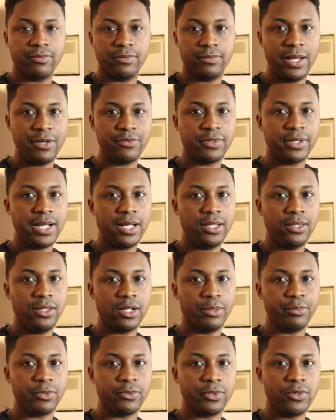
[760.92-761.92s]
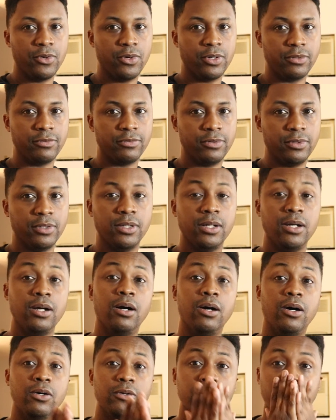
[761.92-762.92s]
forgot how long I've been recording for.
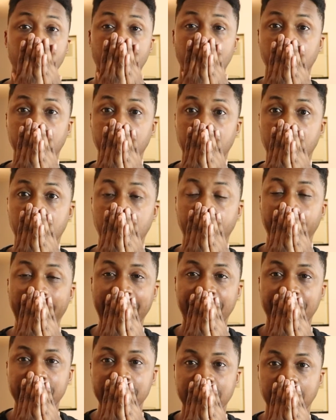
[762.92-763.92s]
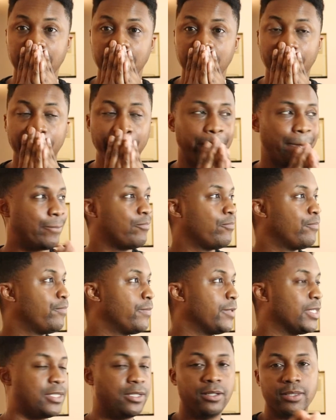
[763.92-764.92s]
Oh no, the battery's low.
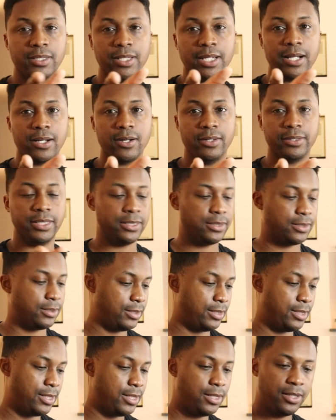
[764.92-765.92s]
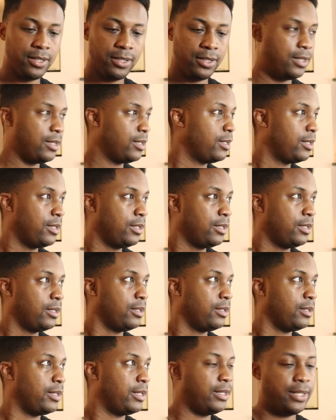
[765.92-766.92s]
It's a good thing I caught this.
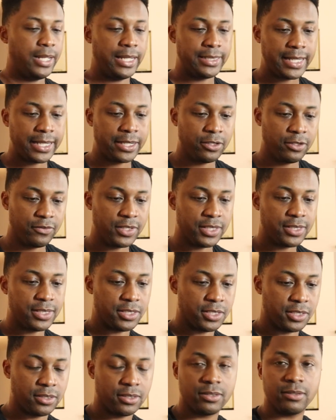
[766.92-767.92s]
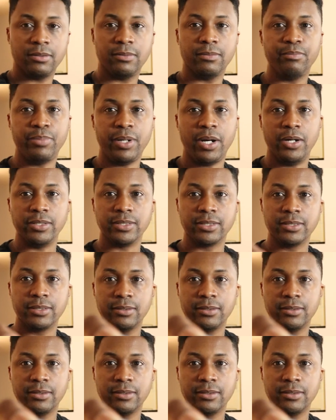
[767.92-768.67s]
Executive decisions. Pause.